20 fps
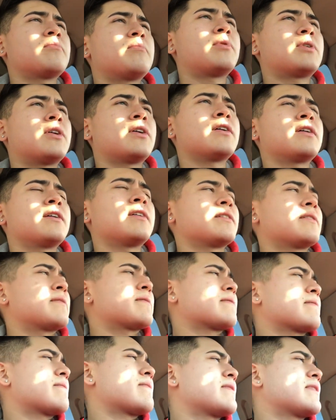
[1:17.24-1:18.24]
But
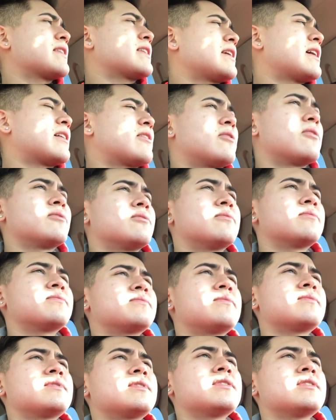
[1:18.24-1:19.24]
I don't,
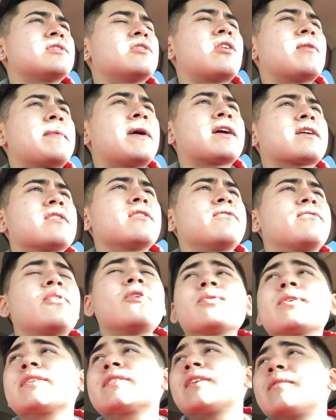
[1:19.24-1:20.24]
you know, I'm not gonna
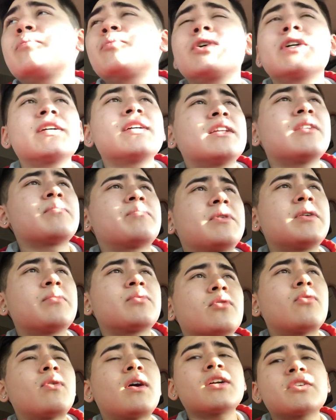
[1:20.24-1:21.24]
focus on bringing in
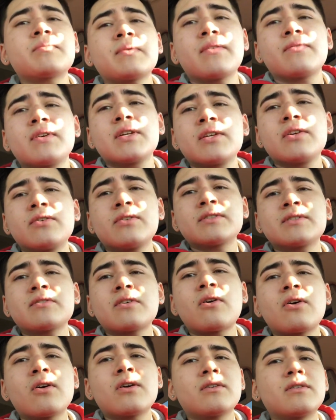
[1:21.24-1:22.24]
people to watch my videos as
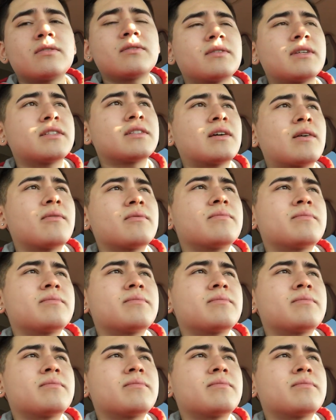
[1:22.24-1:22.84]
hard as